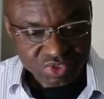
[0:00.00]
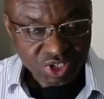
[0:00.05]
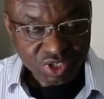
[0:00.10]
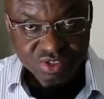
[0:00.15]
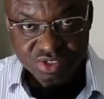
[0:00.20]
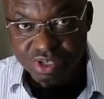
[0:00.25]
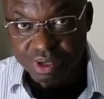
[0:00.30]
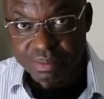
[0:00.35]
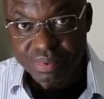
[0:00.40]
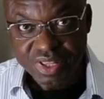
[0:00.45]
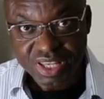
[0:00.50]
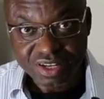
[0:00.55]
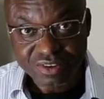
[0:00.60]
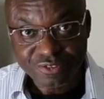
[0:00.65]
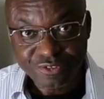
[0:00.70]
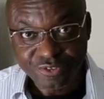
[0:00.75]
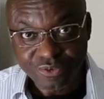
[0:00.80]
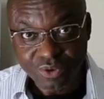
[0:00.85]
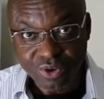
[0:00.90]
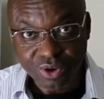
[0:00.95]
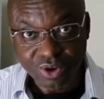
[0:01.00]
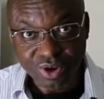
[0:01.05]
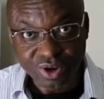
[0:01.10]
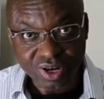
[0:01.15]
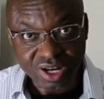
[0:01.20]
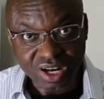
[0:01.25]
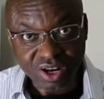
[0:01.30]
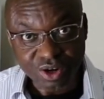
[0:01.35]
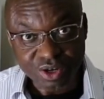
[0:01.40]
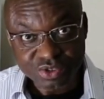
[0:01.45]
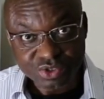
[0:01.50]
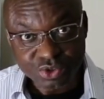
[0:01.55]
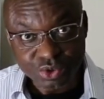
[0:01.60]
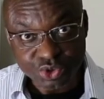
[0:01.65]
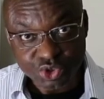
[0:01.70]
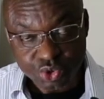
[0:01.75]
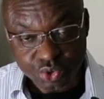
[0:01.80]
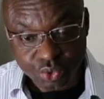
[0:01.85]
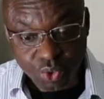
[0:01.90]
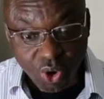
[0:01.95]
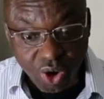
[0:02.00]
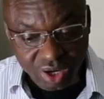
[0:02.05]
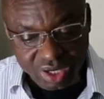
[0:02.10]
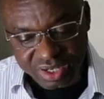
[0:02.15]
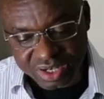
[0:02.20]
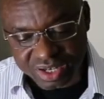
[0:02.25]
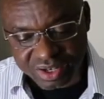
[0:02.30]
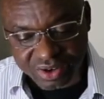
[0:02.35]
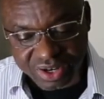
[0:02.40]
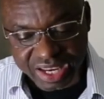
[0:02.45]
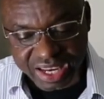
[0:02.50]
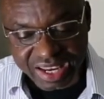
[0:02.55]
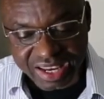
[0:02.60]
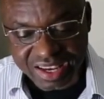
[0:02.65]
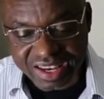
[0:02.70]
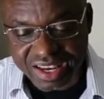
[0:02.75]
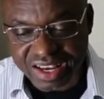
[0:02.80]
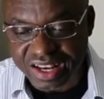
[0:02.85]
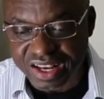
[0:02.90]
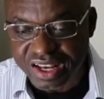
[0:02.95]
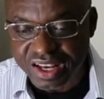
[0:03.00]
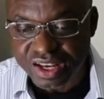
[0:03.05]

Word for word: Just something for us to chew on, okay?